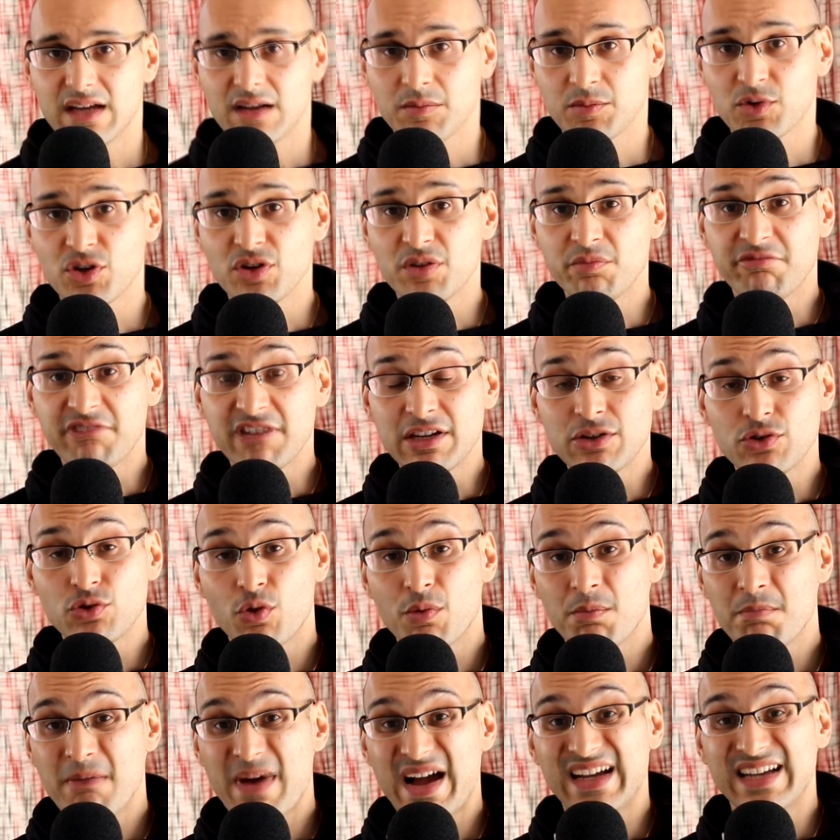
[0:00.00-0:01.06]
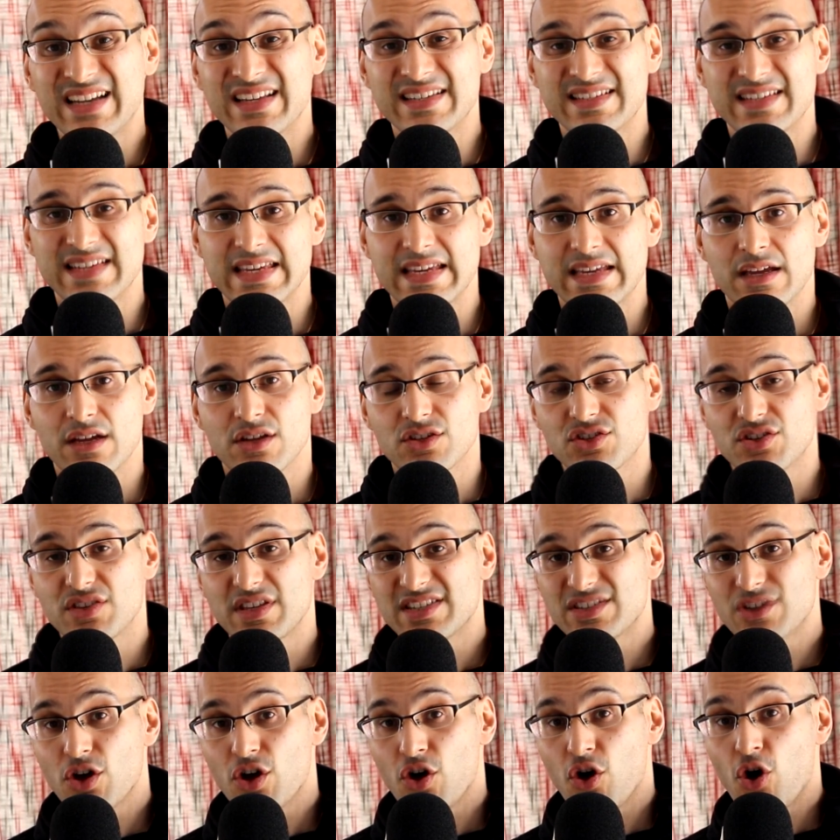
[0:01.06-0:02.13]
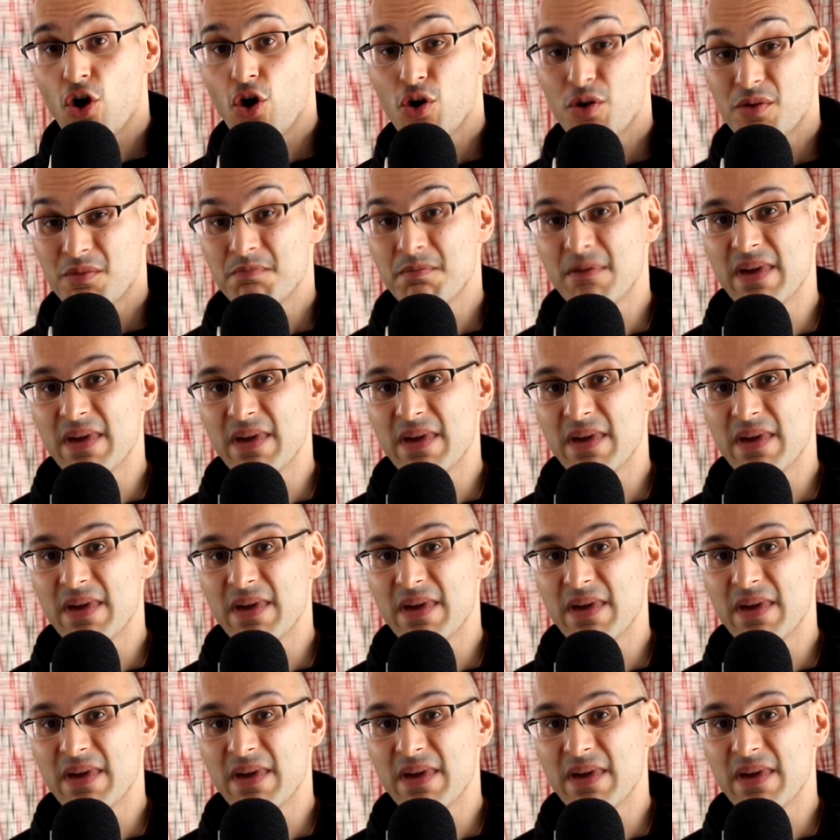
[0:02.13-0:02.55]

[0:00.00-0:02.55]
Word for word: And I'm going to bring normality to this hot